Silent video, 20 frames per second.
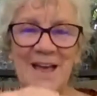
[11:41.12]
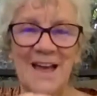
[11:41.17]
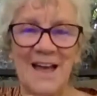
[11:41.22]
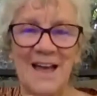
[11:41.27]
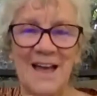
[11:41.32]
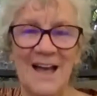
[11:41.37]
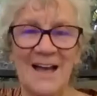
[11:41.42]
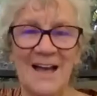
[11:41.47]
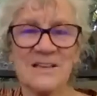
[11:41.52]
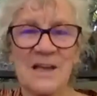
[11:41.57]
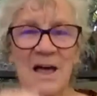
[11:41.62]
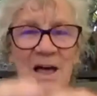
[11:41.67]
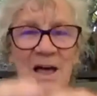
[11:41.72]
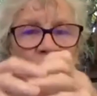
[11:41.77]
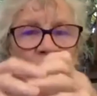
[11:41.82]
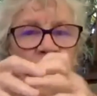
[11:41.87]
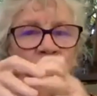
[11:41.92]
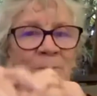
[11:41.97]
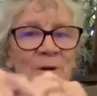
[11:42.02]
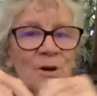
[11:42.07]
as a
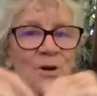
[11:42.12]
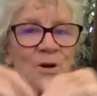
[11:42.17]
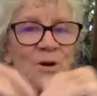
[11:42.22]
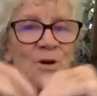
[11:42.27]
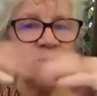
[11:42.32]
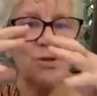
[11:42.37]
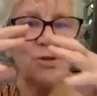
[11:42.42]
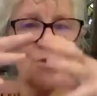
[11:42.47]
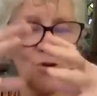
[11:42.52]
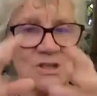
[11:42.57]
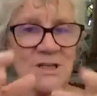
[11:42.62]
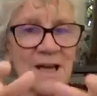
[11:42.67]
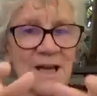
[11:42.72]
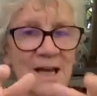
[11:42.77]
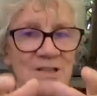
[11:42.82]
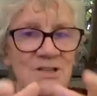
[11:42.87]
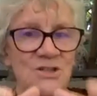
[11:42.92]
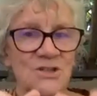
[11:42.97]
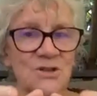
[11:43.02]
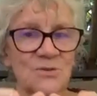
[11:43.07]
woman who thought she
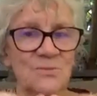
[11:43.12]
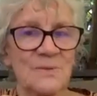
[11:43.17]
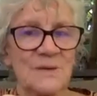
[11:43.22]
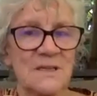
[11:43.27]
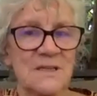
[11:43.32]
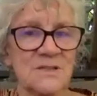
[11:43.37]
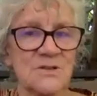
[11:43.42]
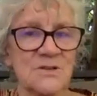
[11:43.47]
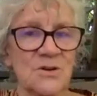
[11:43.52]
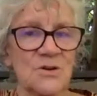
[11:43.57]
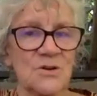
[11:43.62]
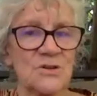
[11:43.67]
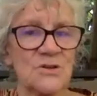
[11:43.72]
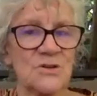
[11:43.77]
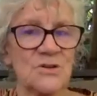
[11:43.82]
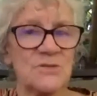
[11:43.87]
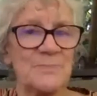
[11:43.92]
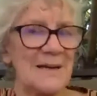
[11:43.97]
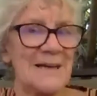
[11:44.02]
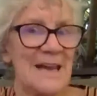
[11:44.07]
had to do research
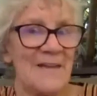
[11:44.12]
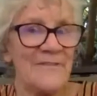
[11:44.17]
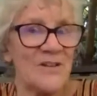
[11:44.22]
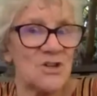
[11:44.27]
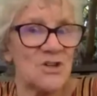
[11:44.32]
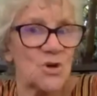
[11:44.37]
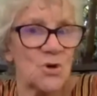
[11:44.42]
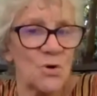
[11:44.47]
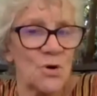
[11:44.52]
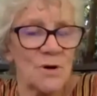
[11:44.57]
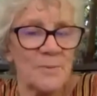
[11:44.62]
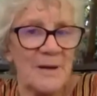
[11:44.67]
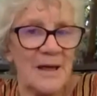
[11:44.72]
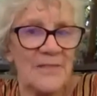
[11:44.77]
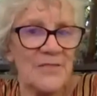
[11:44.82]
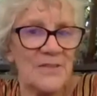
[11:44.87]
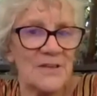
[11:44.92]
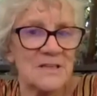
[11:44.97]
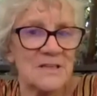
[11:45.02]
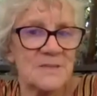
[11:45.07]
but never talk
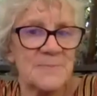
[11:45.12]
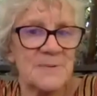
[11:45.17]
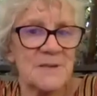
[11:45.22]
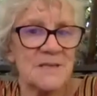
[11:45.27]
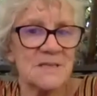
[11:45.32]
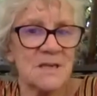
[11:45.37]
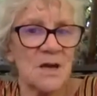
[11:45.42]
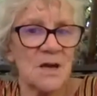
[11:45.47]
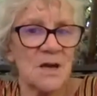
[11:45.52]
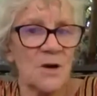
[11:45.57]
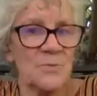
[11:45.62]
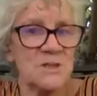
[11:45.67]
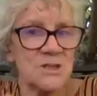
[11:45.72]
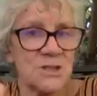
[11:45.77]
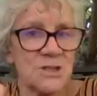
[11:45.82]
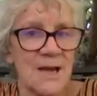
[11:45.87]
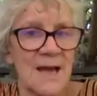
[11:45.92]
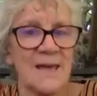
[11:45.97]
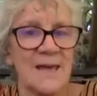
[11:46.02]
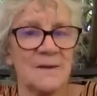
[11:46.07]
about things because I was
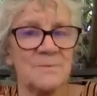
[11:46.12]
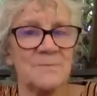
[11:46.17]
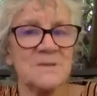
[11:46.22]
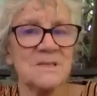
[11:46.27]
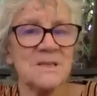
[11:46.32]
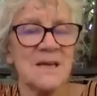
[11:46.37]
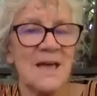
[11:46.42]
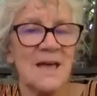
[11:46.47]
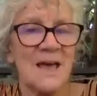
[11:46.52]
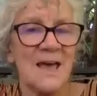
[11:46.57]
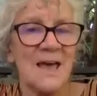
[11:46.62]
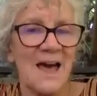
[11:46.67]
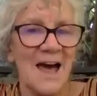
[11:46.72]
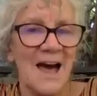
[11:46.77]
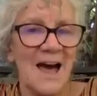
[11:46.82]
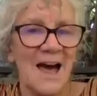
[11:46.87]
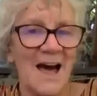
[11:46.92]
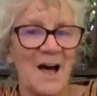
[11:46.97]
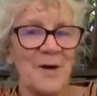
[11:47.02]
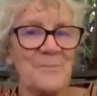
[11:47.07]
shamed,
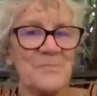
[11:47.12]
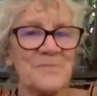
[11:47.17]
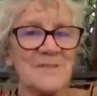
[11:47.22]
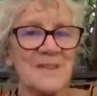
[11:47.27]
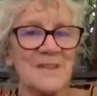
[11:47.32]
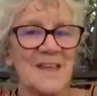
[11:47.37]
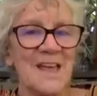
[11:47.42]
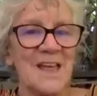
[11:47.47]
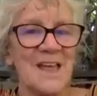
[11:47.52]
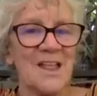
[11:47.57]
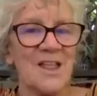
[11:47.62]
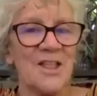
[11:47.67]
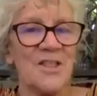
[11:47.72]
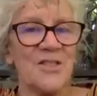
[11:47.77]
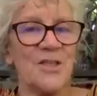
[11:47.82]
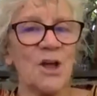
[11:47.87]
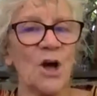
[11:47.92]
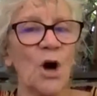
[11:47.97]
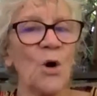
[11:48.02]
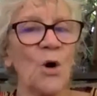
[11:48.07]

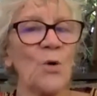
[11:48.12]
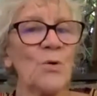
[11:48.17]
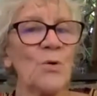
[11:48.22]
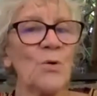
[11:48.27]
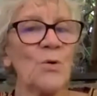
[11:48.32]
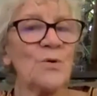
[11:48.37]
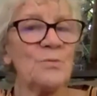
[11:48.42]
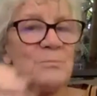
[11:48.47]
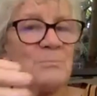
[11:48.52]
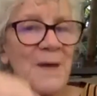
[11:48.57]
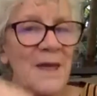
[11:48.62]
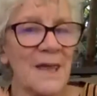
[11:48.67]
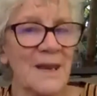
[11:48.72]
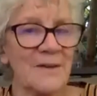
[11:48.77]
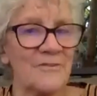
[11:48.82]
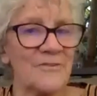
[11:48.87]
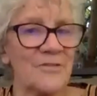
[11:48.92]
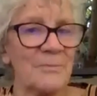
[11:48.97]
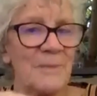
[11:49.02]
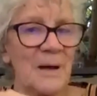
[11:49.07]
the old
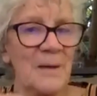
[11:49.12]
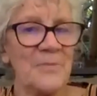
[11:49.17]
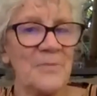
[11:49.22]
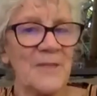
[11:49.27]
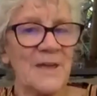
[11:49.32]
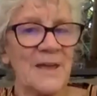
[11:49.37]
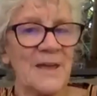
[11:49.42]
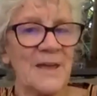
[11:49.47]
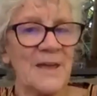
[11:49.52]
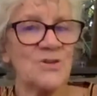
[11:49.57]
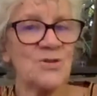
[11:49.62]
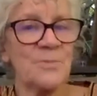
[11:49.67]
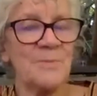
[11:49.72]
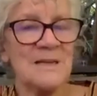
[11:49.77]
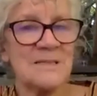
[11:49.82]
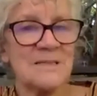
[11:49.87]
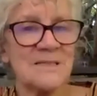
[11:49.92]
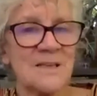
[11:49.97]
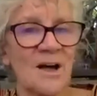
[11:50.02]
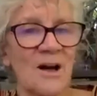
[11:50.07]
men from up there took
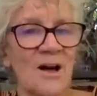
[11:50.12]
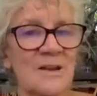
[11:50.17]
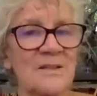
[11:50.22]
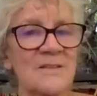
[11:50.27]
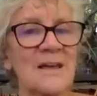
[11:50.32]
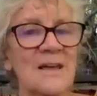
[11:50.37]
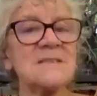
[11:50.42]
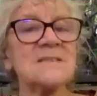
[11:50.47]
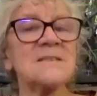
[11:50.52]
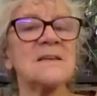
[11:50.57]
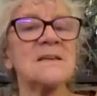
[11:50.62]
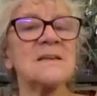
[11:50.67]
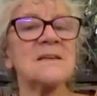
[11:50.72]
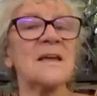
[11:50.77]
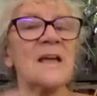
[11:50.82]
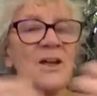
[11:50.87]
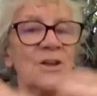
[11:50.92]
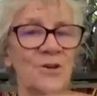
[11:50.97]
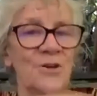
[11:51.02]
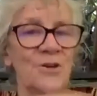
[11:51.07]
me aside and they said,
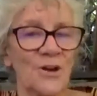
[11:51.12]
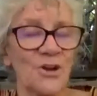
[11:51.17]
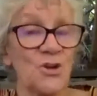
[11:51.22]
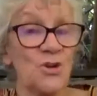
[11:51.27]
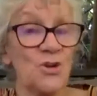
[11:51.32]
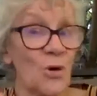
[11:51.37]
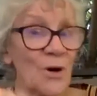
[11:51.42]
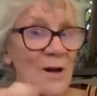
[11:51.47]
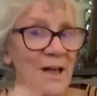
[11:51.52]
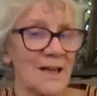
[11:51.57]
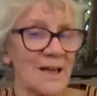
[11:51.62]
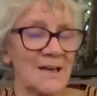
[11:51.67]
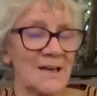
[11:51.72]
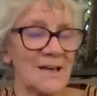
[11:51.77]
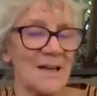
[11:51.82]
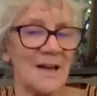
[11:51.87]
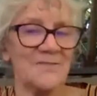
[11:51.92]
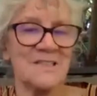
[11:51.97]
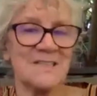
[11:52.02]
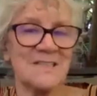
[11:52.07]
"Okay, girlie, you're going to
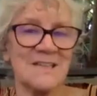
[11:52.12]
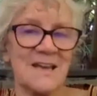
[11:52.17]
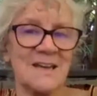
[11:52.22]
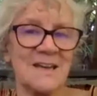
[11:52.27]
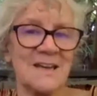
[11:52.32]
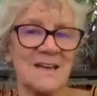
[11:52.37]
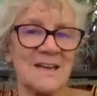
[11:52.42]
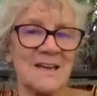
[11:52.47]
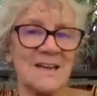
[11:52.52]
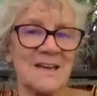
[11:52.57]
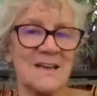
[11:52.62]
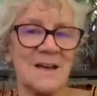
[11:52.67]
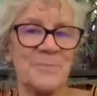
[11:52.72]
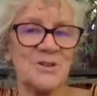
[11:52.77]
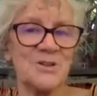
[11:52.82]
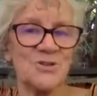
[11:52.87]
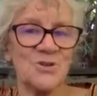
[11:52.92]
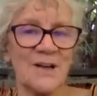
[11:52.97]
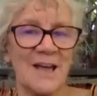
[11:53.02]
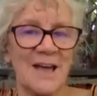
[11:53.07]
have to stand up
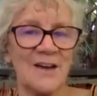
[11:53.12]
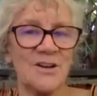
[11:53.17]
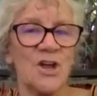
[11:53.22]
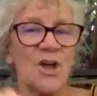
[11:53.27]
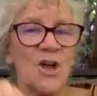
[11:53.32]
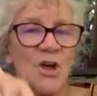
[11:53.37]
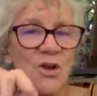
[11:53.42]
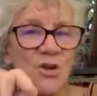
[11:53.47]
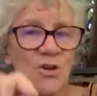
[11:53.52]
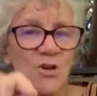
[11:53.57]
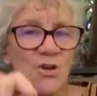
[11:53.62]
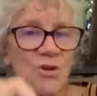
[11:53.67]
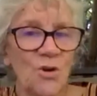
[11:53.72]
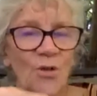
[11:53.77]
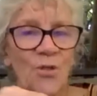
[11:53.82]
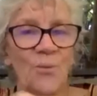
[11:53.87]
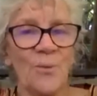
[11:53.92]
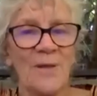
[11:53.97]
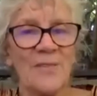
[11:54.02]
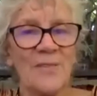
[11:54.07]
and talk out.
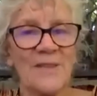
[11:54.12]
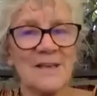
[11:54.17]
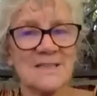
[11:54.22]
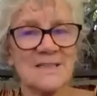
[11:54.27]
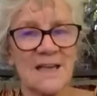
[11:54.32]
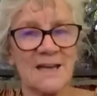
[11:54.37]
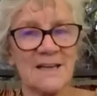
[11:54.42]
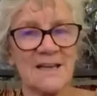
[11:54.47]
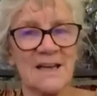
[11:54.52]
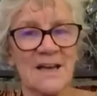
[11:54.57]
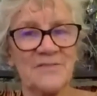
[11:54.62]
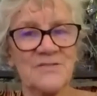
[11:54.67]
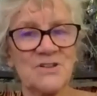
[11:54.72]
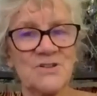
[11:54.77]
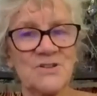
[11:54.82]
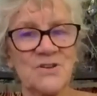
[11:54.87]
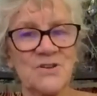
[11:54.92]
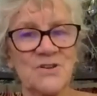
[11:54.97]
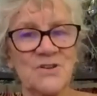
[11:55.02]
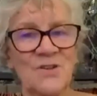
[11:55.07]
You're the one that's going to
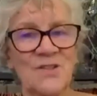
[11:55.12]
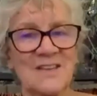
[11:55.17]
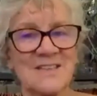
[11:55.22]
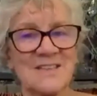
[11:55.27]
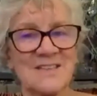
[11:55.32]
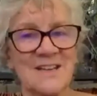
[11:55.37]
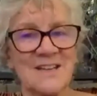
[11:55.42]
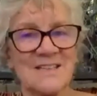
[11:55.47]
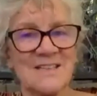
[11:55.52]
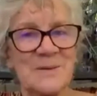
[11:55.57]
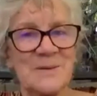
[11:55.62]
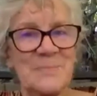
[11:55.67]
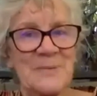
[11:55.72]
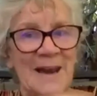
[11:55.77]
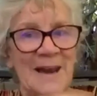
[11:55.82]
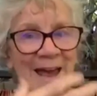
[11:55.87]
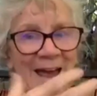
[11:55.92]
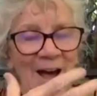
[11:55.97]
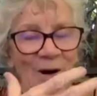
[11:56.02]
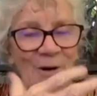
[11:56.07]
have to do this." And I
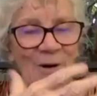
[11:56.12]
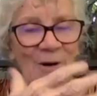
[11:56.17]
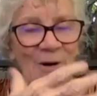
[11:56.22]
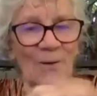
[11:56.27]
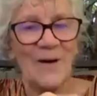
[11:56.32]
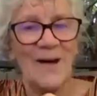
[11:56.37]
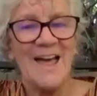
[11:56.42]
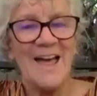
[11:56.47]
said, "But how?"